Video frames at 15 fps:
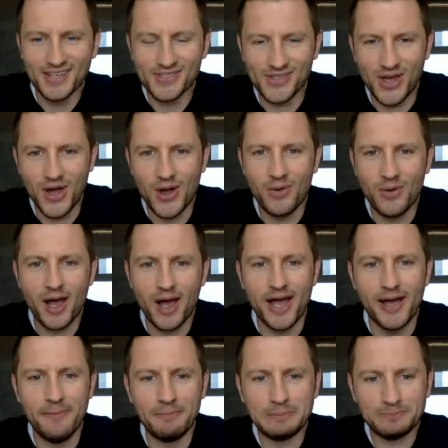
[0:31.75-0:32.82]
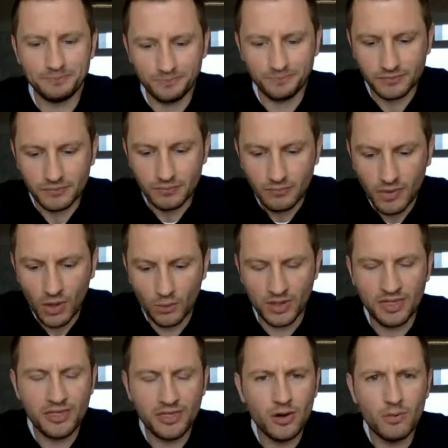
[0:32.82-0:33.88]
So um,
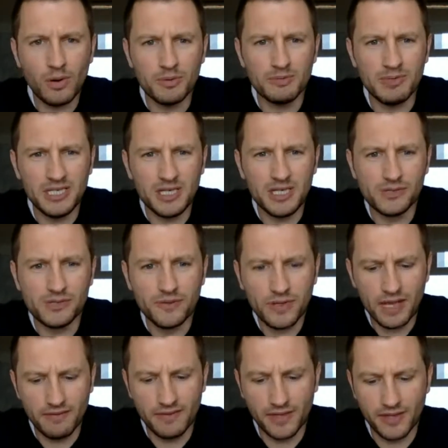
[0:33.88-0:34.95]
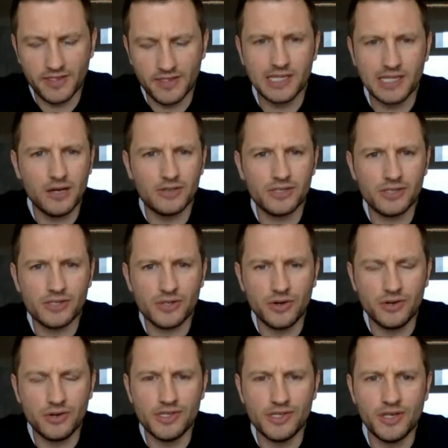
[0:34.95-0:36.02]
we thought what would be useful, given that there's lots of
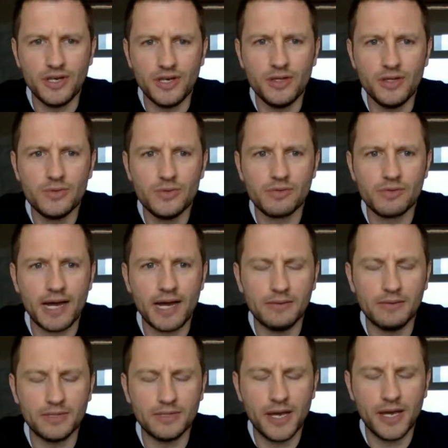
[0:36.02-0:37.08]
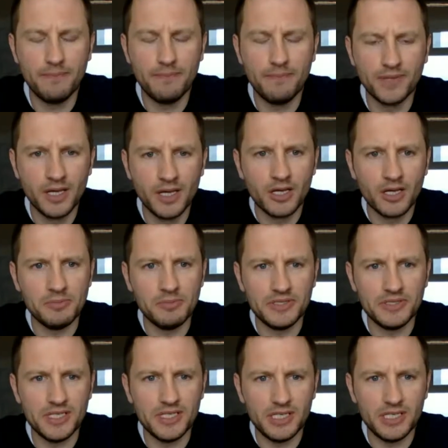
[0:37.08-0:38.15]
stories in the news around um,
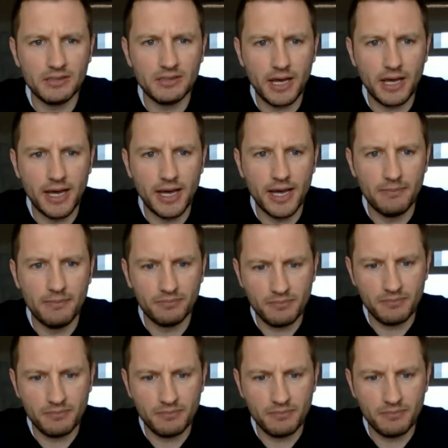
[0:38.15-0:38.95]
community um,